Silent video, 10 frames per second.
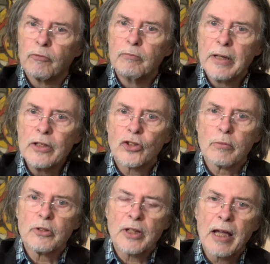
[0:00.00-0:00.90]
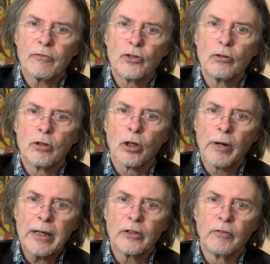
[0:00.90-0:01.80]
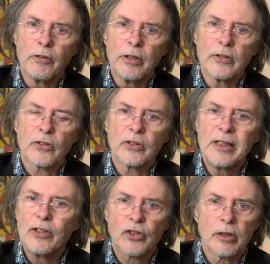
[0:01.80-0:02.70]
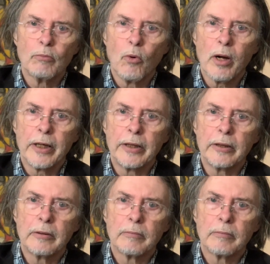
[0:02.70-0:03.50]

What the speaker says: instruments have to correct for this in some way.